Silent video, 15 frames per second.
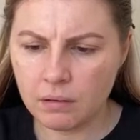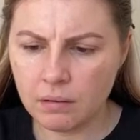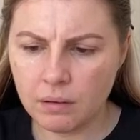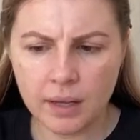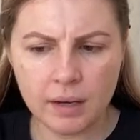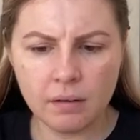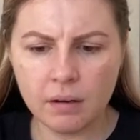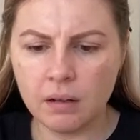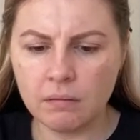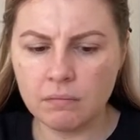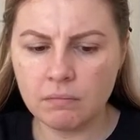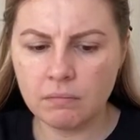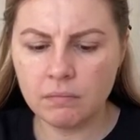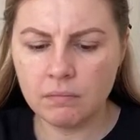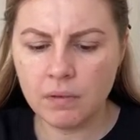I don't know.
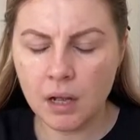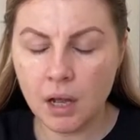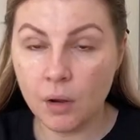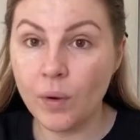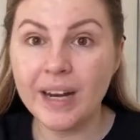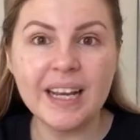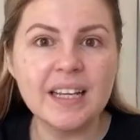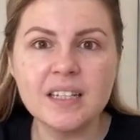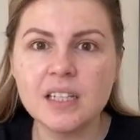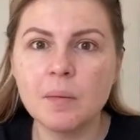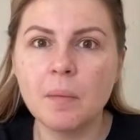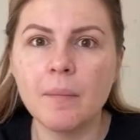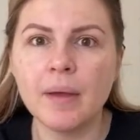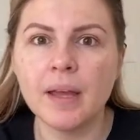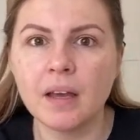Went into
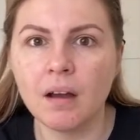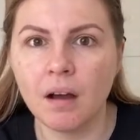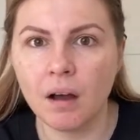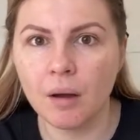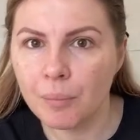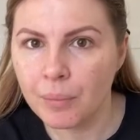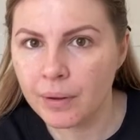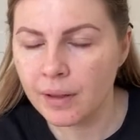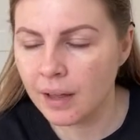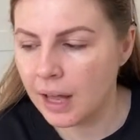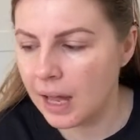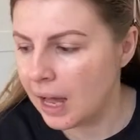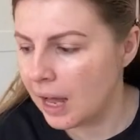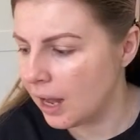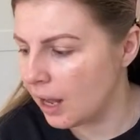my makeup.
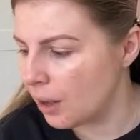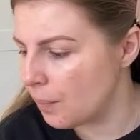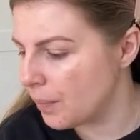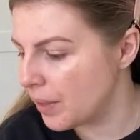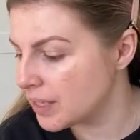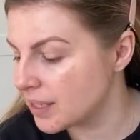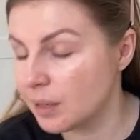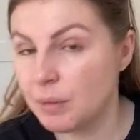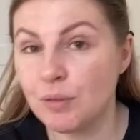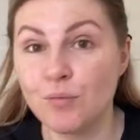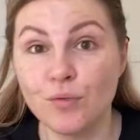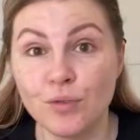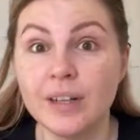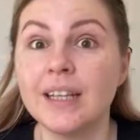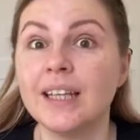Um, it's going to be
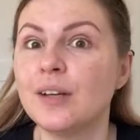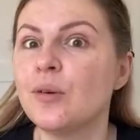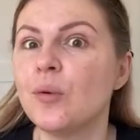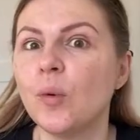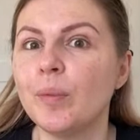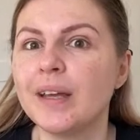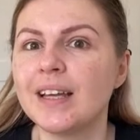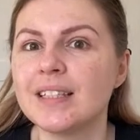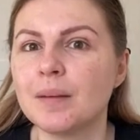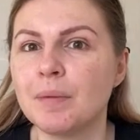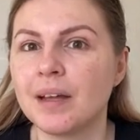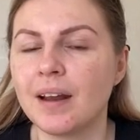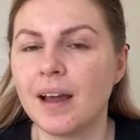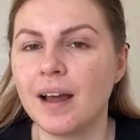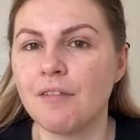really cool because I'm
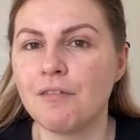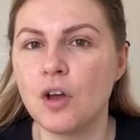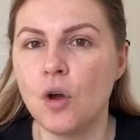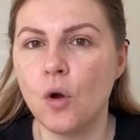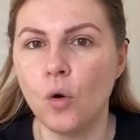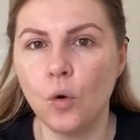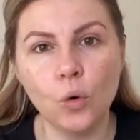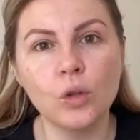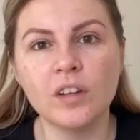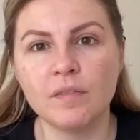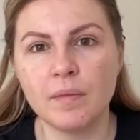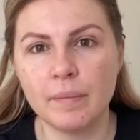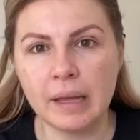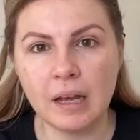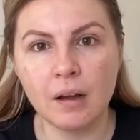going to have all of my
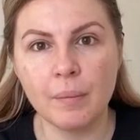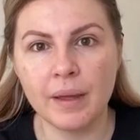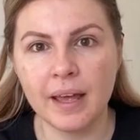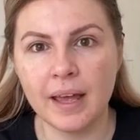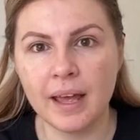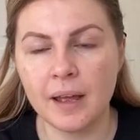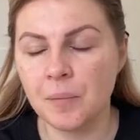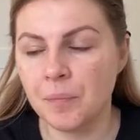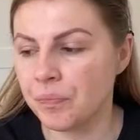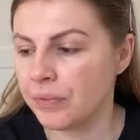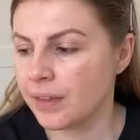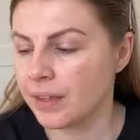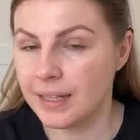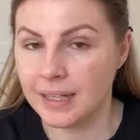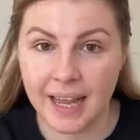makeup here
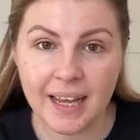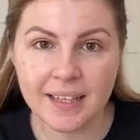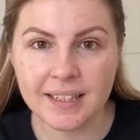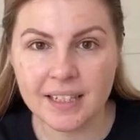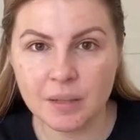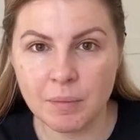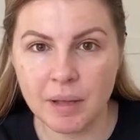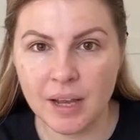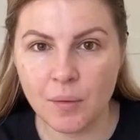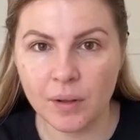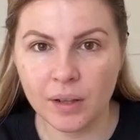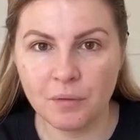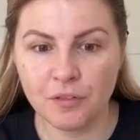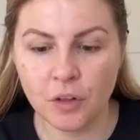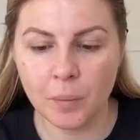next to me while
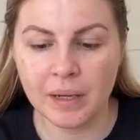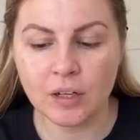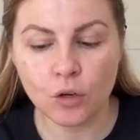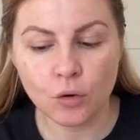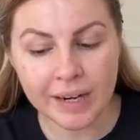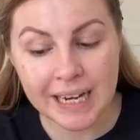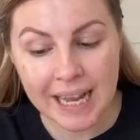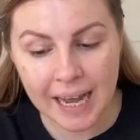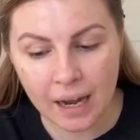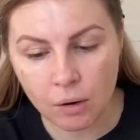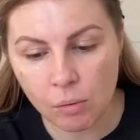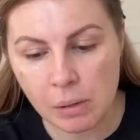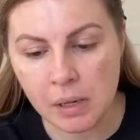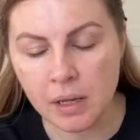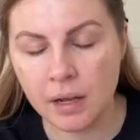I'm filming. Not right
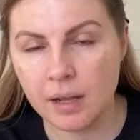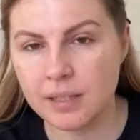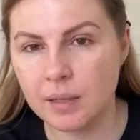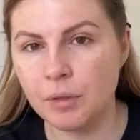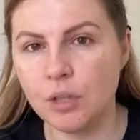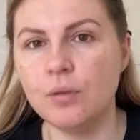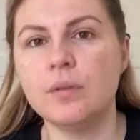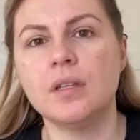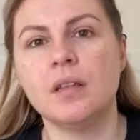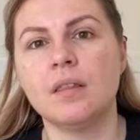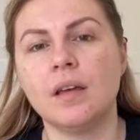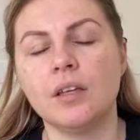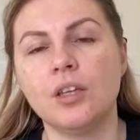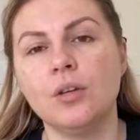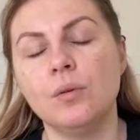now, because I'm using
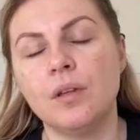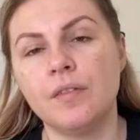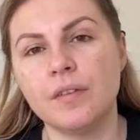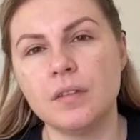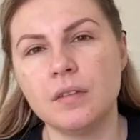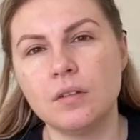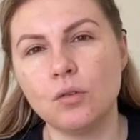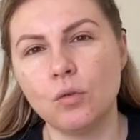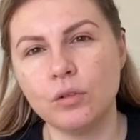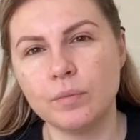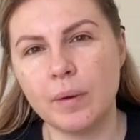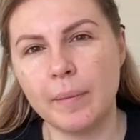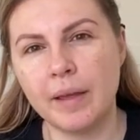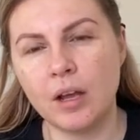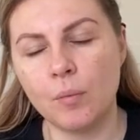that unit that stores my
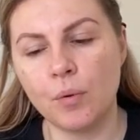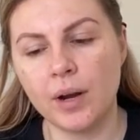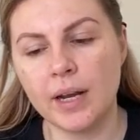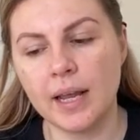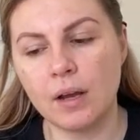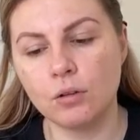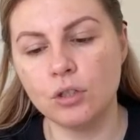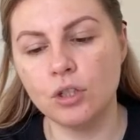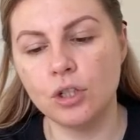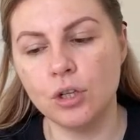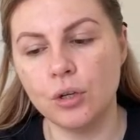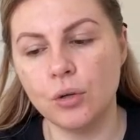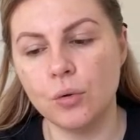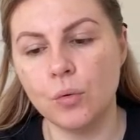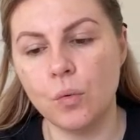makeup right now
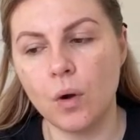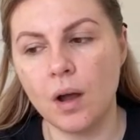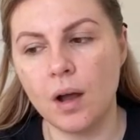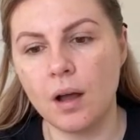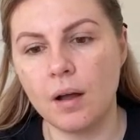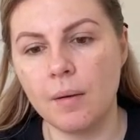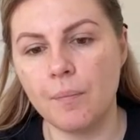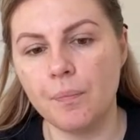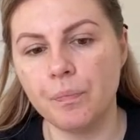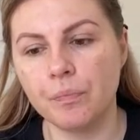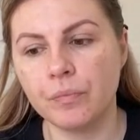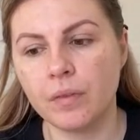to um,